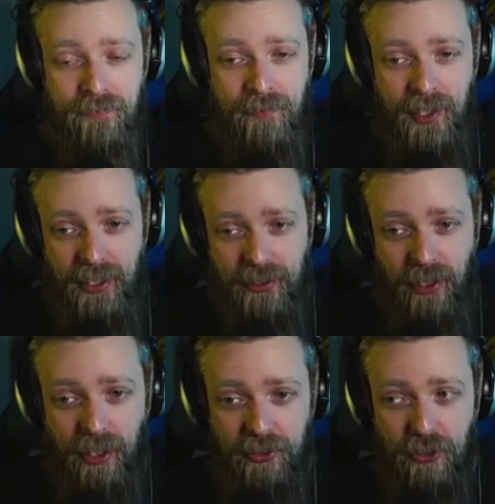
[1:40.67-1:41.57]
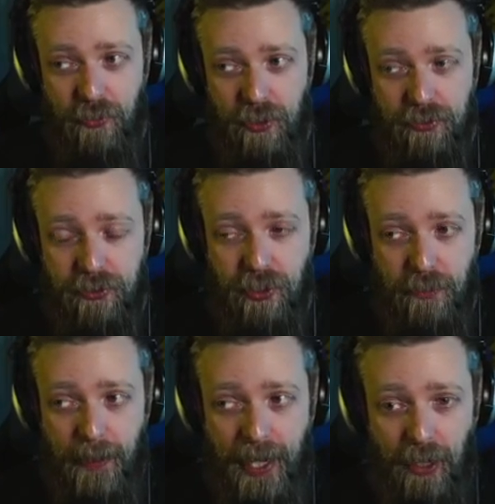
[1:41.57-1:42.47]
Yeah, Kaizo World to the
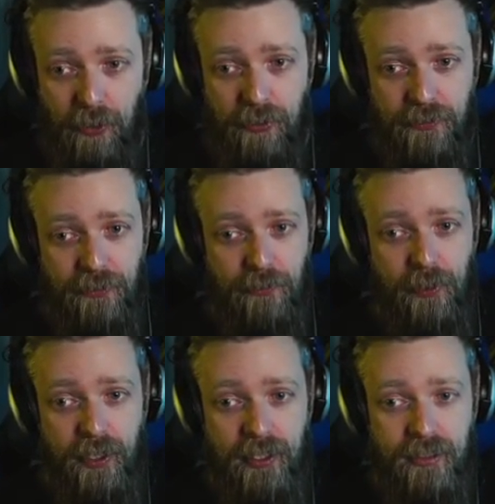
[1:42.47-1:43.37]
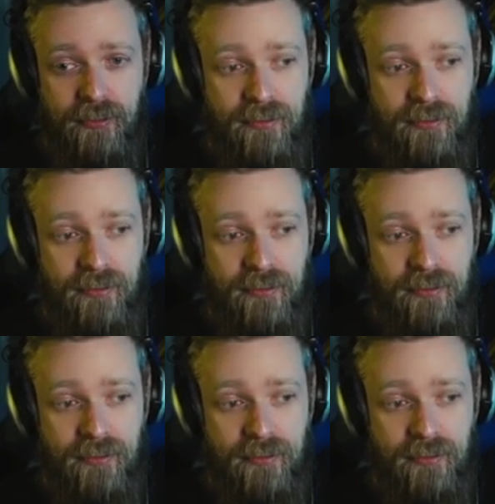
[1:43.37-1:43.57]
power of 3.